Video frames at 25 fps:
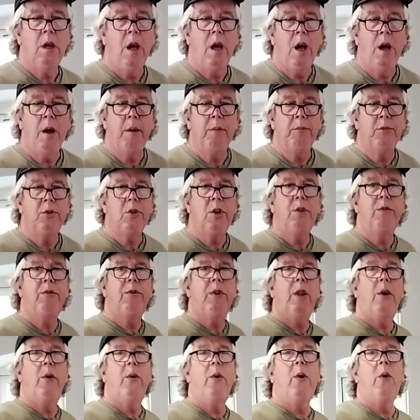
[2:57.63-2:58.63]

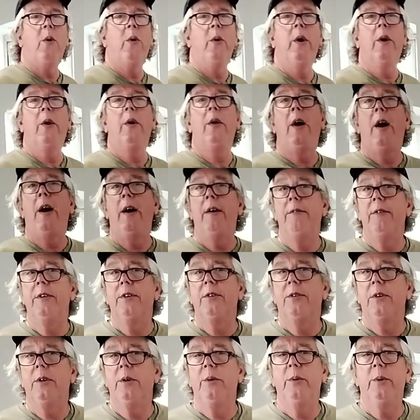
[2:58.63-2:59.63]
sunflower oil.
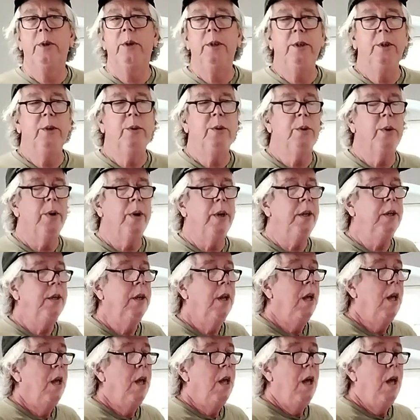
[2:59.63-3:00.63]
Obviously, we're in Ukraine.